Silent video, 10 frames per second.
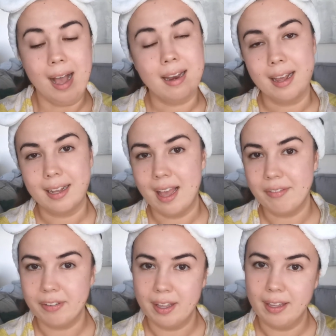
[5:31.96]
I like
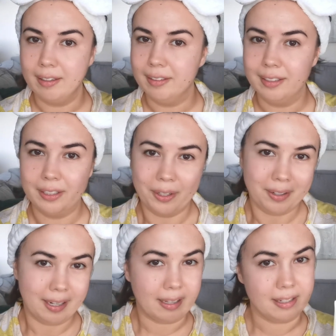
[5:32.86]
having, you
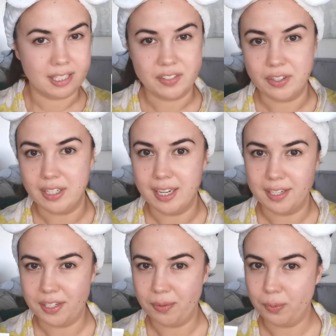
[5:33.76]
know, like an
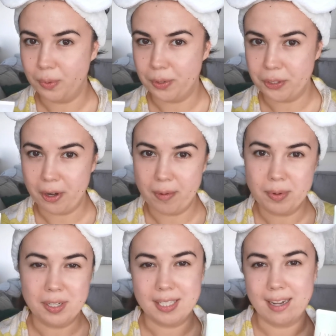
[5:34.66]
exfoliator
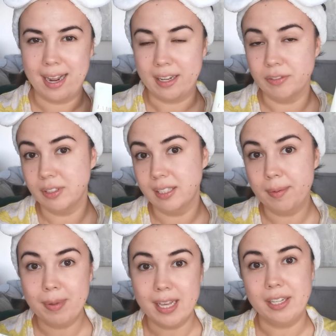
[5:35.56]
wardrobe, because then I can
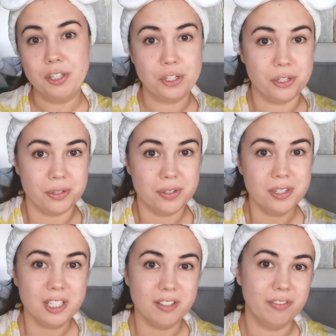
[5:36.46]
really pick and
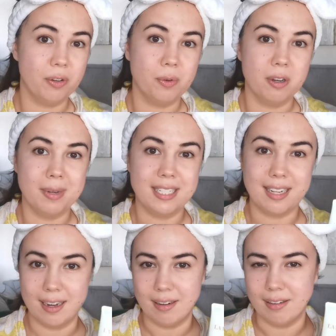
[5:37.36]
choose for what my
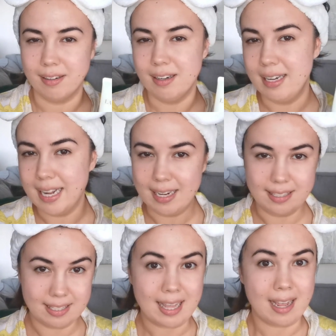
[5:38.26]
skin
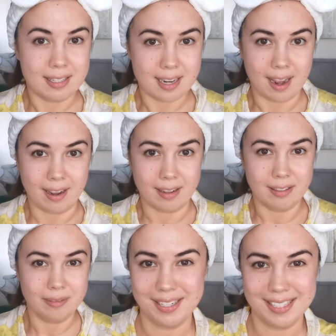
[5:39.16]
needs that day,
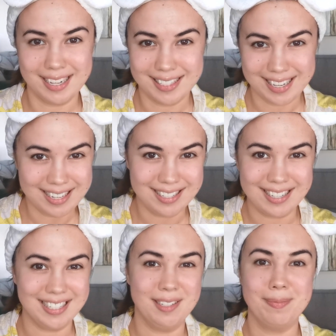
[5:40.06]
because our skin
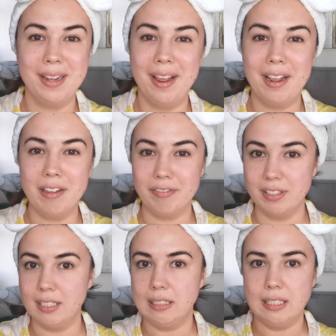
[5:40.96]
doesn't behave
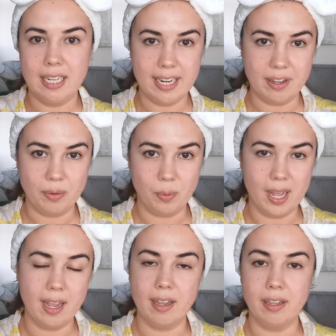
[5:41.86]
in a linear
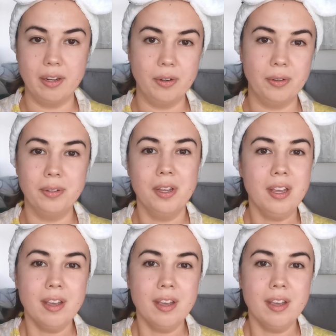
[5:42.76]
way, you know.